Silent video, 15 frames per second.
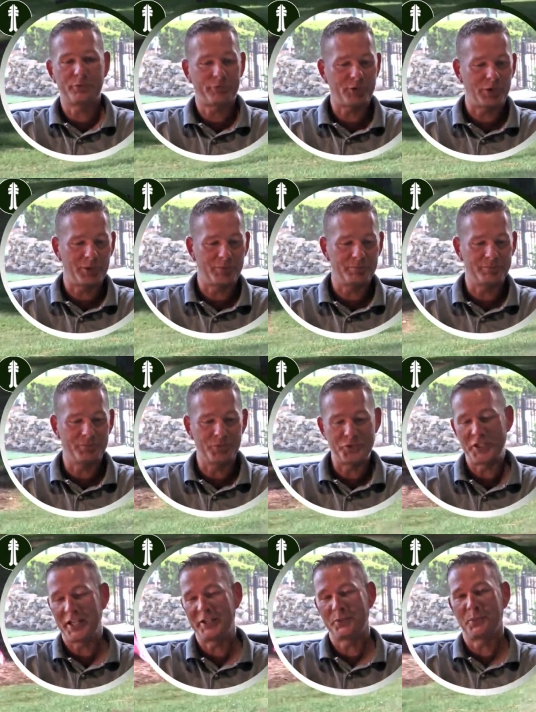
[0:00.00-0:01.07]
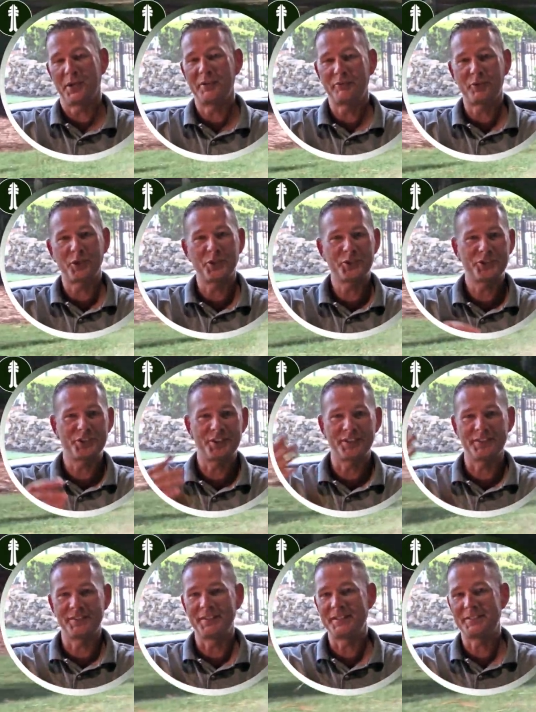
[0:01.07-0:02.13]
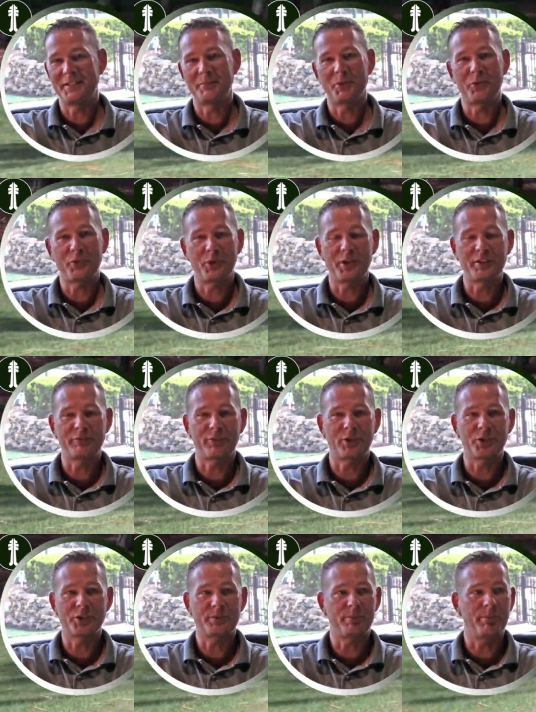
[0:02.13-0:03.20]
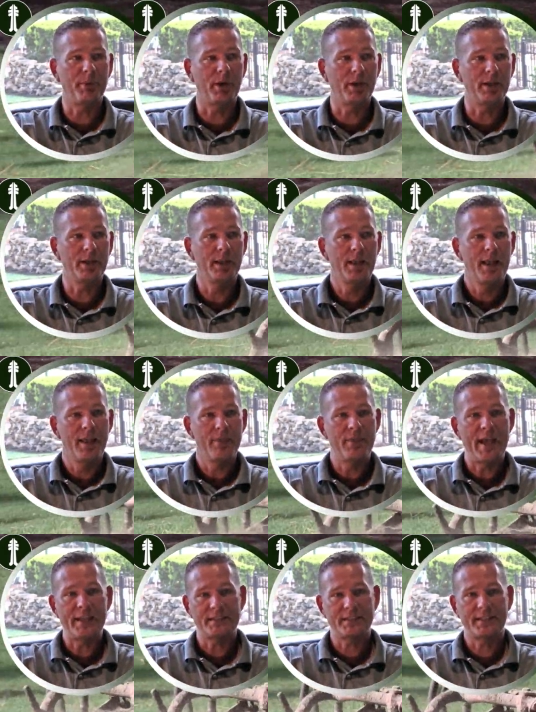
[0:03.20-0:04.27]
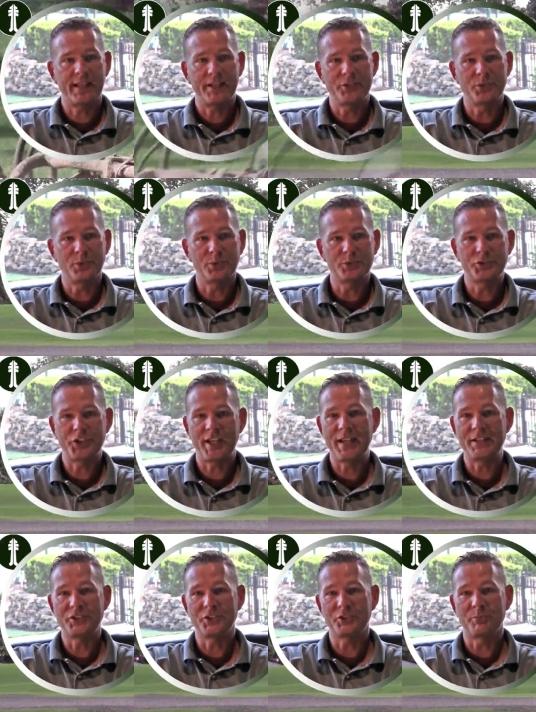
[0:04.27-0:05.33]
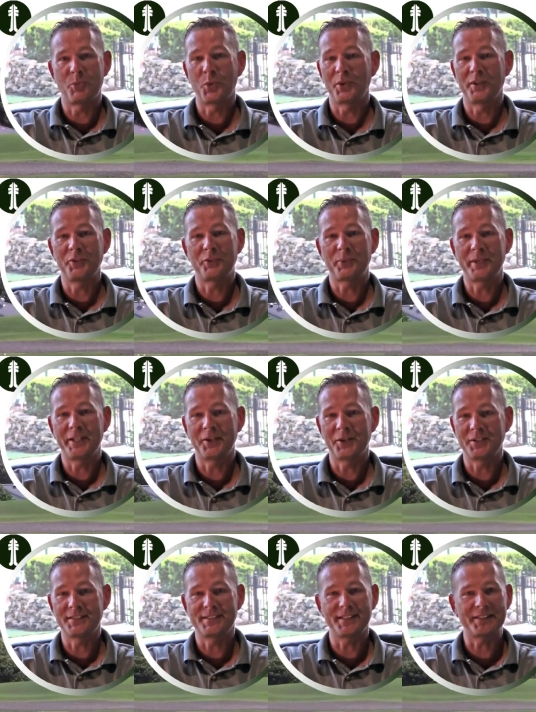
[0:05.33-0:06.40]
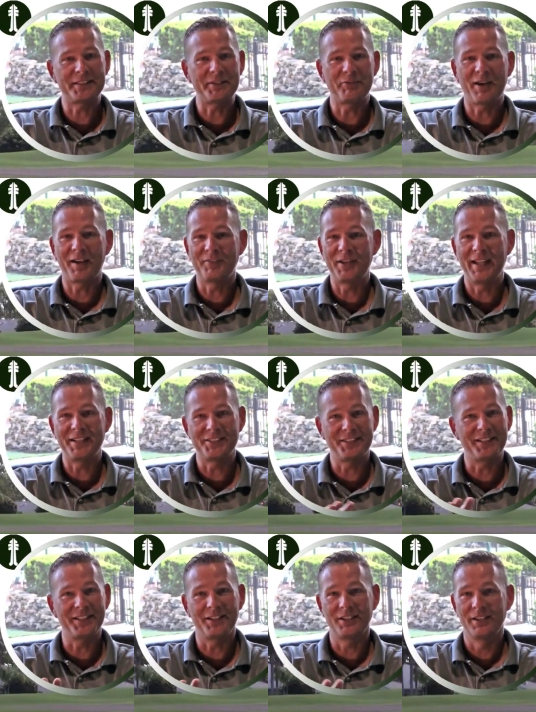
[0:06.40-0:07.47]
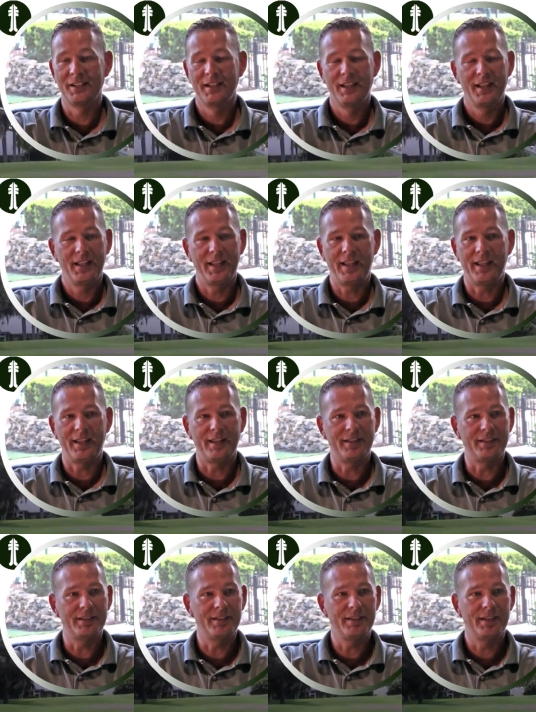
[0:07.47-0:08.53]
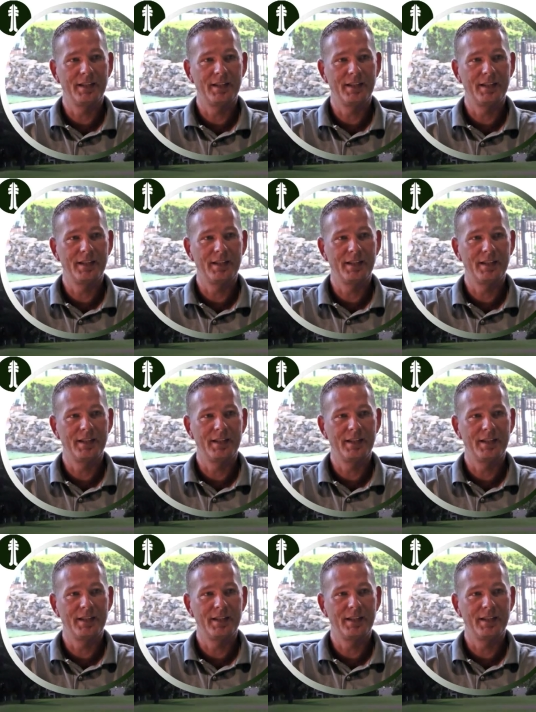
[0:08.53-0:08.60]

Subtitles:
from January 1st to December 31st, but that schedule changes more than 365 days a year. And